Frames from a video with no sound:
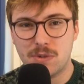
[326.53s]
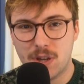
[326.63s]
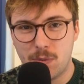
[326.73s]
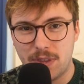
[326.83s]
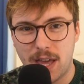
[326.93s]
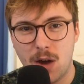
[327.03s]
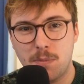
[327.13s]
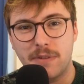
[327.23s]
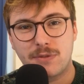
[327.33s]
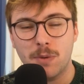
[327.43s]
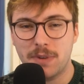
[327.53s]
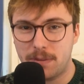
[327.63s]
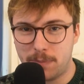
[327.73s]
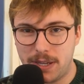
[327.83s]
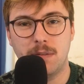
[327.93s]
with the help of Dominic
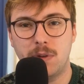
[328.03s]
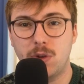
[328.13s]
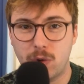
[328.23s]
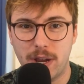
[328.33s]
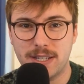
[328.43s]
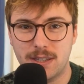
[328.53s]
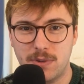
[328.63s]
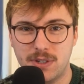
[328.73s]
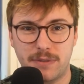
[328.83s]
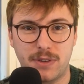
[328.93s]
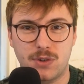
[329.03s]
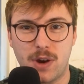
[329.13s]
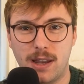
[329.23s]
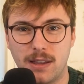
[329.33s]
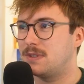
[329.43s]
Beach, who created the music for the trailer.
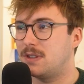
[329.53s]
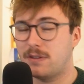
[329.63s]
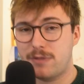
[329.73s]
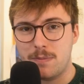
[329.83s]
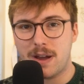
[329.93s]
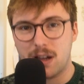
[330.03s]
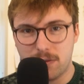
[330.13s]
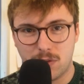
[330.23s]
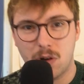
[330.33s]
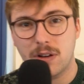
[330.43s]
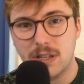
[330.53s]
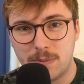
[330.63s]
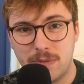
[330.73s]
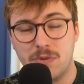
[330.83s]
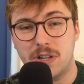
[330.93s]
The feedback I've got has been
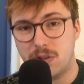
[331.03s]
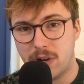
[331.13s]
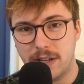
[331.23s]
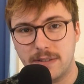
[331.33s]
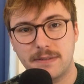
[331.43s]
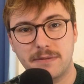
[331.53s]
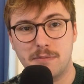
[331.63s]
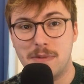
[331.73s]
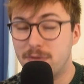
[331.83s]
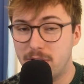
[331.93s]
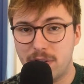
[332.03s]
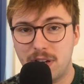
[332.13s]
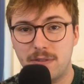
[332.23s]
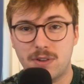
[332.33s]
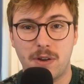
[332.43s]
really great from every event I've
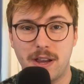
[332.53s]
showcased